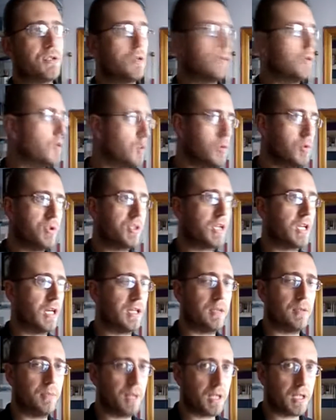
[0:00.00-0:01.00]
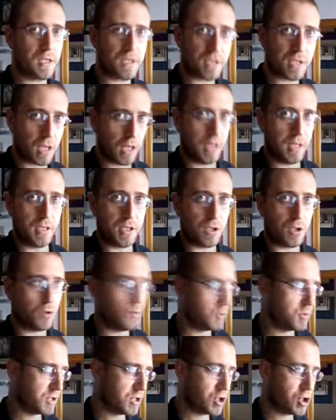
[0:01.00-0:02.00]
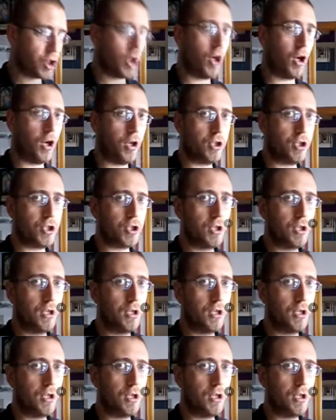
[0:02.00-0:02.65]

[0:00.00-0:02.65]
Who's got the biggest guns and who's in charge?